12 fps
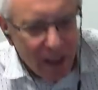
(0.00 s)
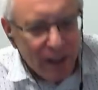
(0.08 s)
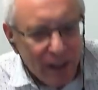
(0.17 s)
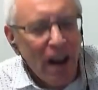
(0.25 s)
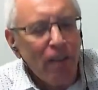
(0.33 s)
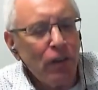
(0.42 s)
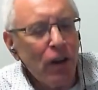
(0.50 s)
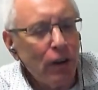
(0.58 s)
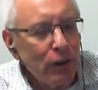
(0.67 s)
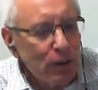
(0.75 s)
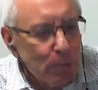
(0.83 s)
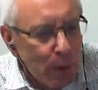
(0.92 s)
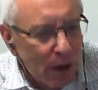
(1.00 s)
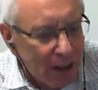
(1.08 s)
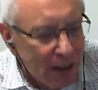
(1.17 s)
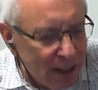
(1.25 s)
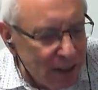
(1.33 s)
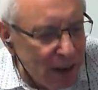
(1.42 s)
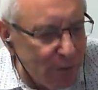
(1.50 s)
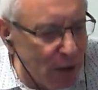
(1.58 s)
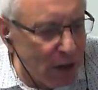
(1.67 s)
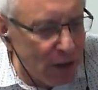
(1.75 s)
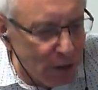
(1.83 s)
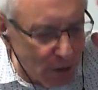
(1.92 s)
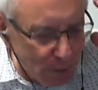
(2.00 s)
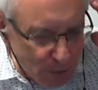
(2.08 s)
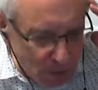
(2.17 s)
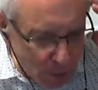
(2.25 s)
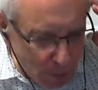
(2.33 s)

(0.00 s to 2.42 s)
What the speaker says: Jeff Tucker's book. Jeff Tucker, you've been.